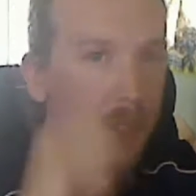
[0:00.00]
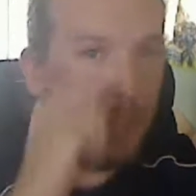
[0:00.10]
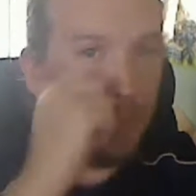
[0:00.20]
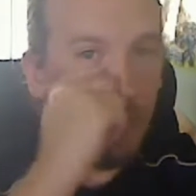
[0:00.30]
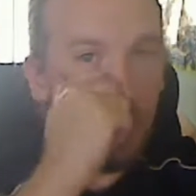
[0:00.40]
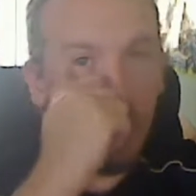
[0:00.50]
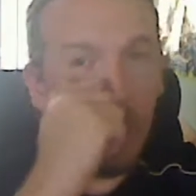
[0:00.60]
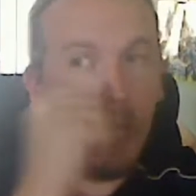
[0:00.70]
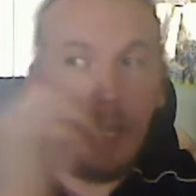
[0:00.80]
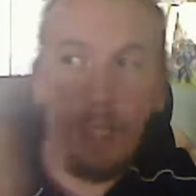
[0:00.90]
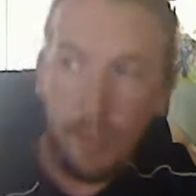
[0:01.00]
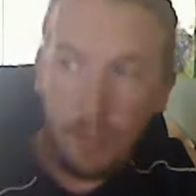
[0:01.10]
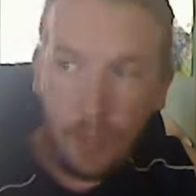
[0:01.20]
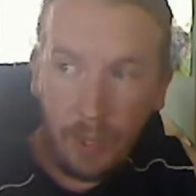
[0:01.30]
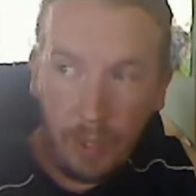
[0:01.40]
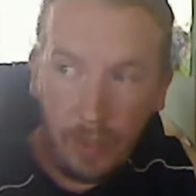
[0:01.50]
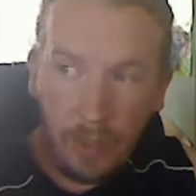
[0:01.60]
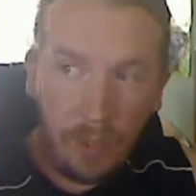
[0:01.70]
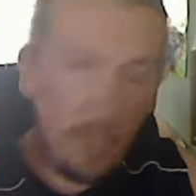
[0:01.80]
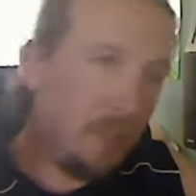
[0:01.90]
And I'm going to line his fucking
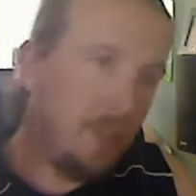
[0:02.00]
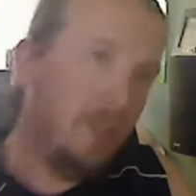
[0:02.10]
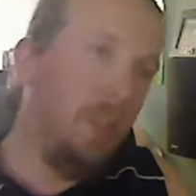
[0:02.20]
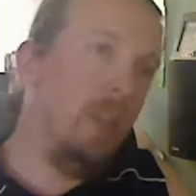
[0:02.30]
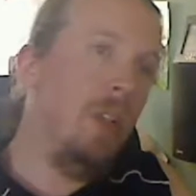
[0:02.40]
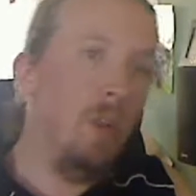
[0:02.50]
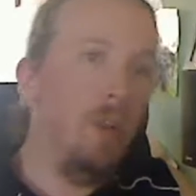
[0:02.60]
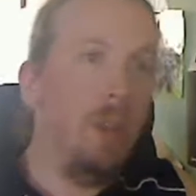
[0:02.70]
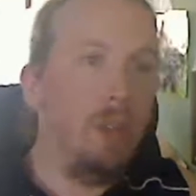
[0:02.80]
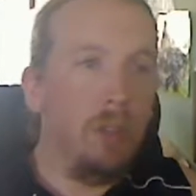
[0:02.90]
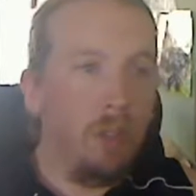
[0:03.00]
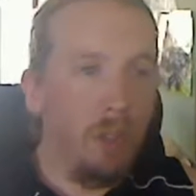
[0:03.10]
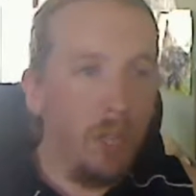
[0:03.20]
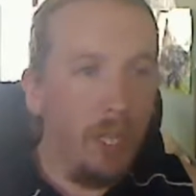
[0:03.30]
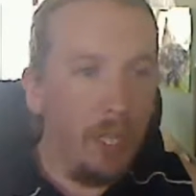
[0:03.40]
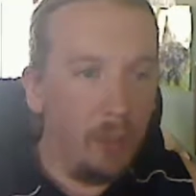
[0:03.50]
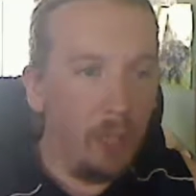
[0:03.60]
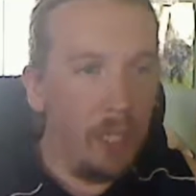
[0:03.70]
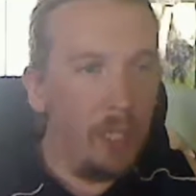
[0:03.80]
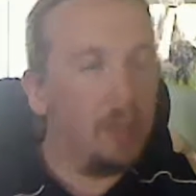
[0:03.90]
fins with giant
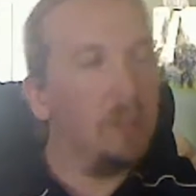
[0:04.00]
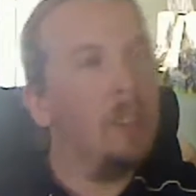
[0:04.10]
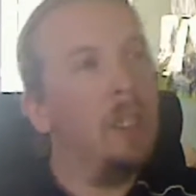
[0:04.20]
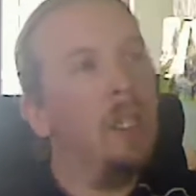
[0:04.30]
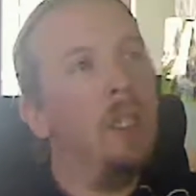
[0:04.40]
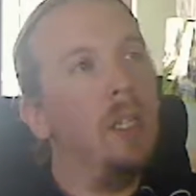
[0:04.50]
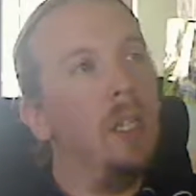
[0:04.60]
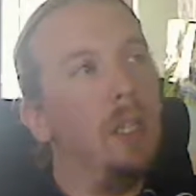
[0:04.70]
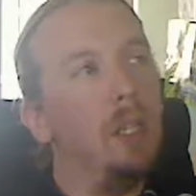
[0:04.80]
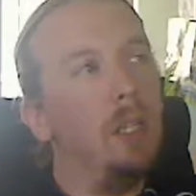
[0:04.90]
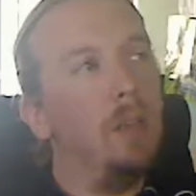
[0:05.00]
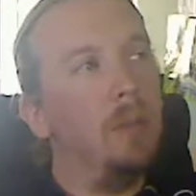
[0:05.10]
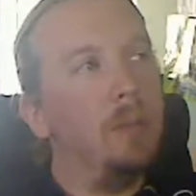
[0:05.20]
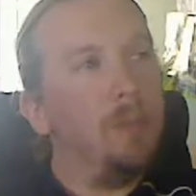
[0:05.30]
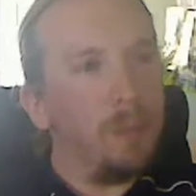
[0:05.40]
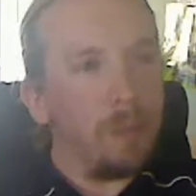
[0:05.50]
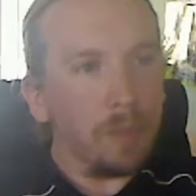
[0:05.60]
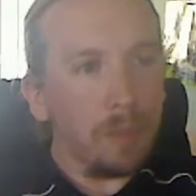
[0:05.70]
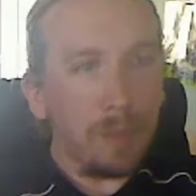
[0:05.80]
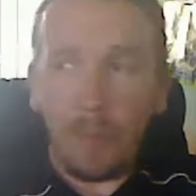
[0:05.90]
plants. Um,
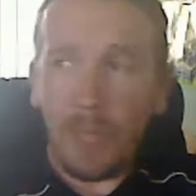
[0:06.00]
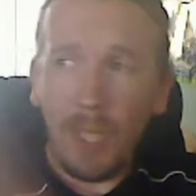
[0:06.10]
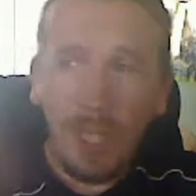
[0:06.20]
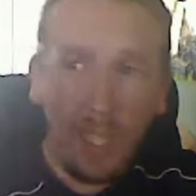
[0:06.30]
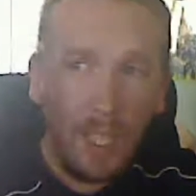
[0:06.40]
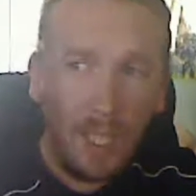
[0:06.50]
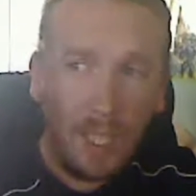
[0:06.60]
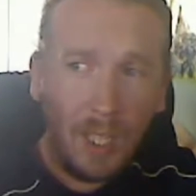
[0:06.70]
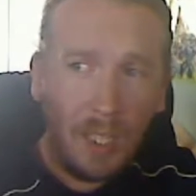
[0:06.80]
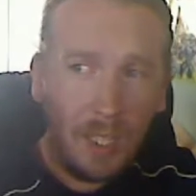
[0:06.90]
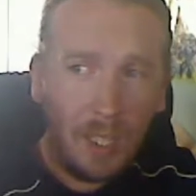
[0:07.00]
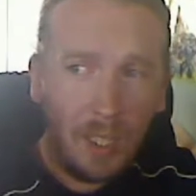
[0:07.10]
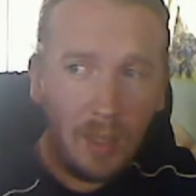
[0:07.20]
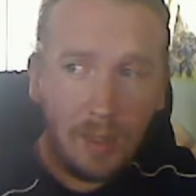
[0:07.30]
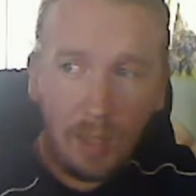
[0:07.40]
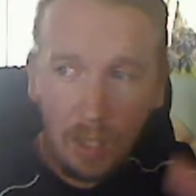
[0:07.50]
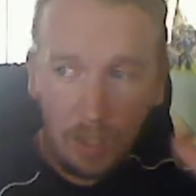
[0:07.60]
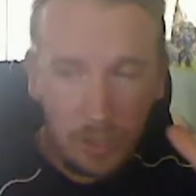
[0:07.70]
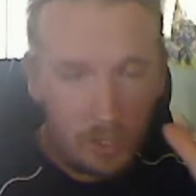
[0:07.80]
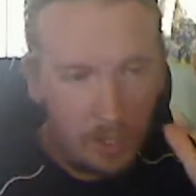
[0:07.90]
and then uh, I'll
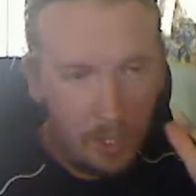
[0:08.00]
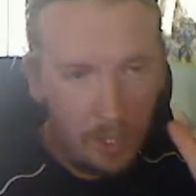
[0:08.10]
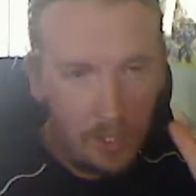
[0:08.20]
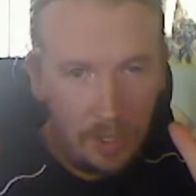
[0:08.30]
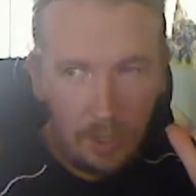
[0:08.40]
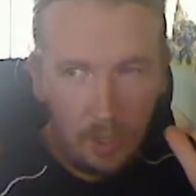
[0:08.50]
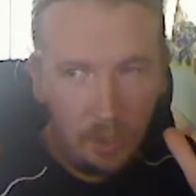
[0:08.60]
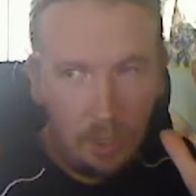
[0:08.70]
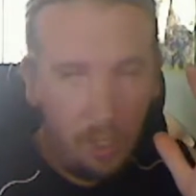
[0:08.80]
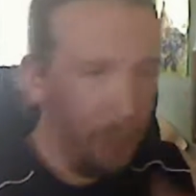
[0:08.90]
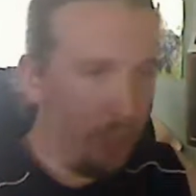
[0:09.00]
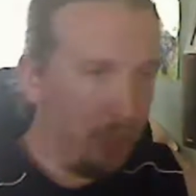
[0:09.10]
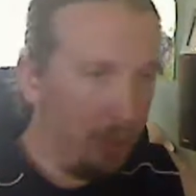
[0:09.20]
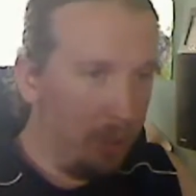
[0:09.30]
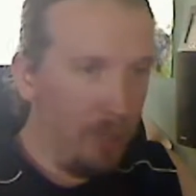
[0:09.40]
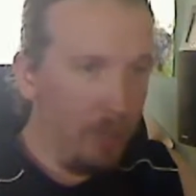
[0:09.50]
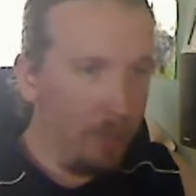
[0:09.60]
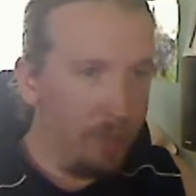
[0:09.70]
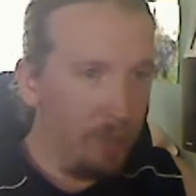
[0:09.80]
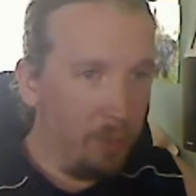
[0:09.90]
just like do all my trimming on
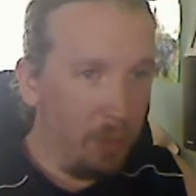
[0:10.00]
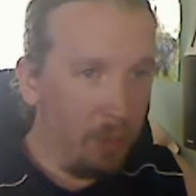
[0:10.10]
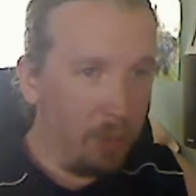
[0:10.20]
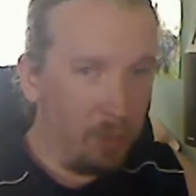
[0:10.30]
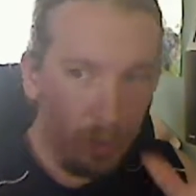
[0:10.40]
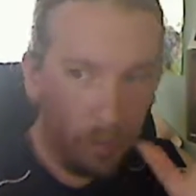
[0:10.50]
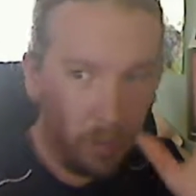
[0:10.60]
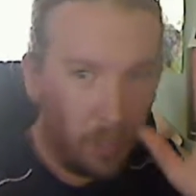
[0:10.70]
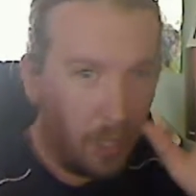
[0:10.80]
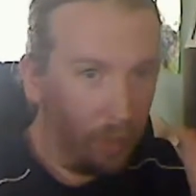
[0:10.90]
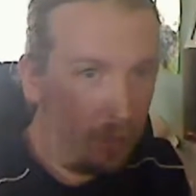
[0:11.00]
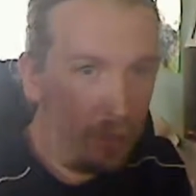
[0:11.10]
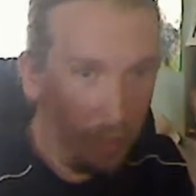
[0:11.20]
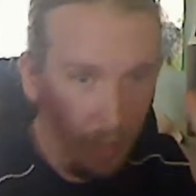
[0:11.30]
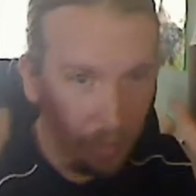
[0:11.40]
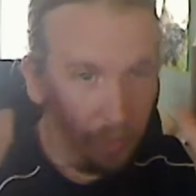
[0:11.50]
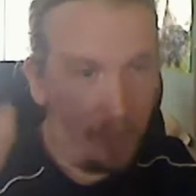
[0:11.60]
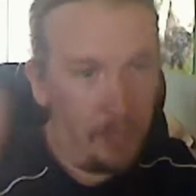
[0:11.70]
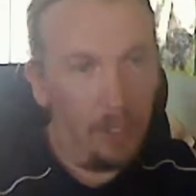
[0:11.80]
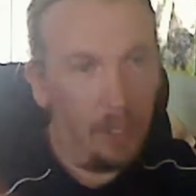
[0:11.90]
the front porch, which is right like
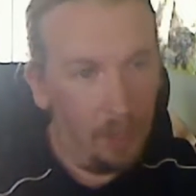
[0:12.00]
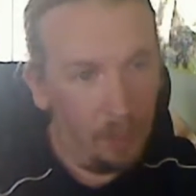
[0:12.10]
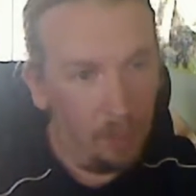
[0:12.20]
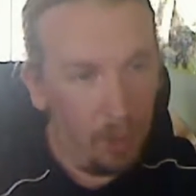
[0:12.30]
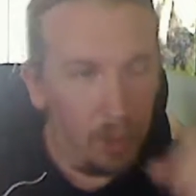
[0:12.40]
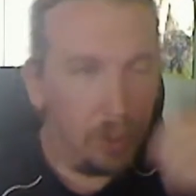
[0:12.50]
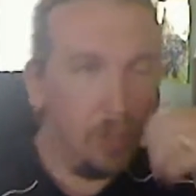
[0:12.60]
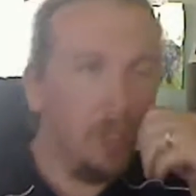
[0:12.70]
facing his porch.